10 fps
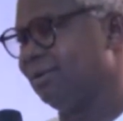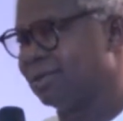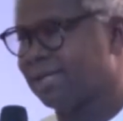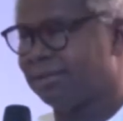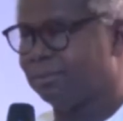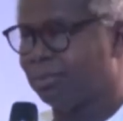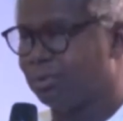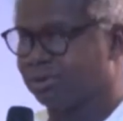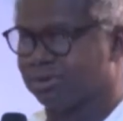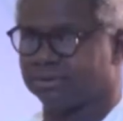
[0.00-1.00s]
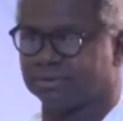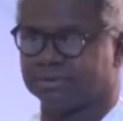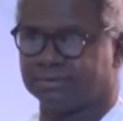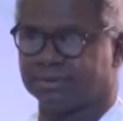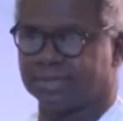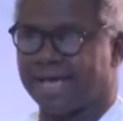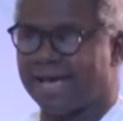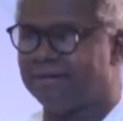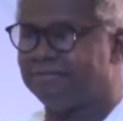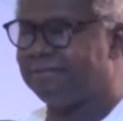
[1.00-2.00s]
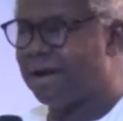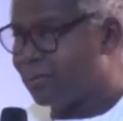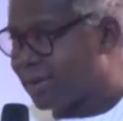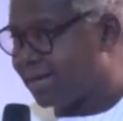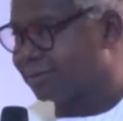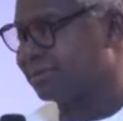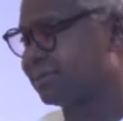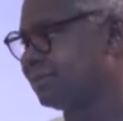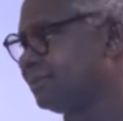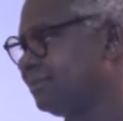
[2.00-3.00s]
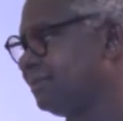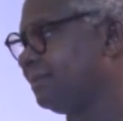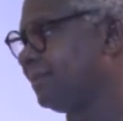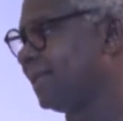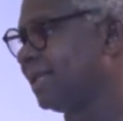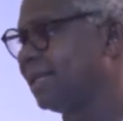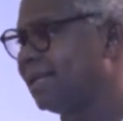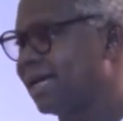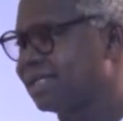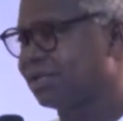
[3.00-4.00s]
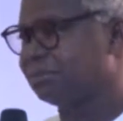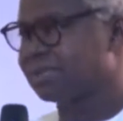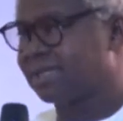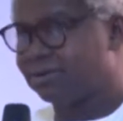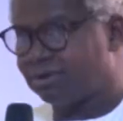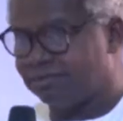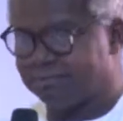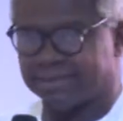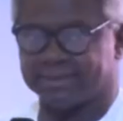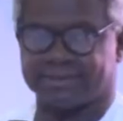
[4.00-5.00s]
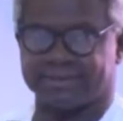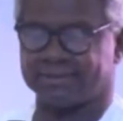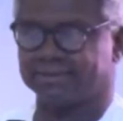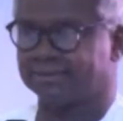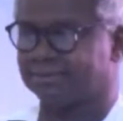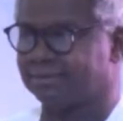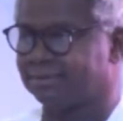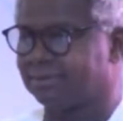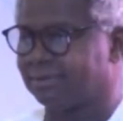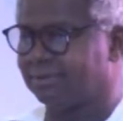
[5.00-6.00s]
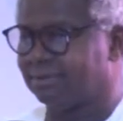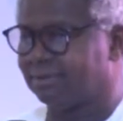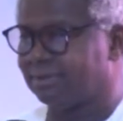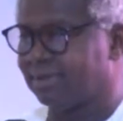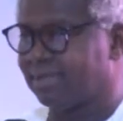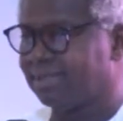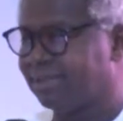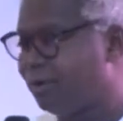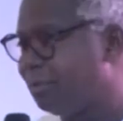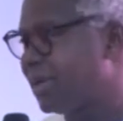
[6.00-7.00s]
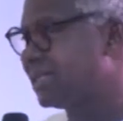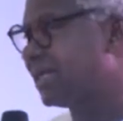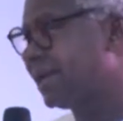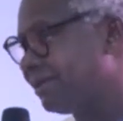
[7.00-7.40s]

looked at the books and found out that some state governments did not pay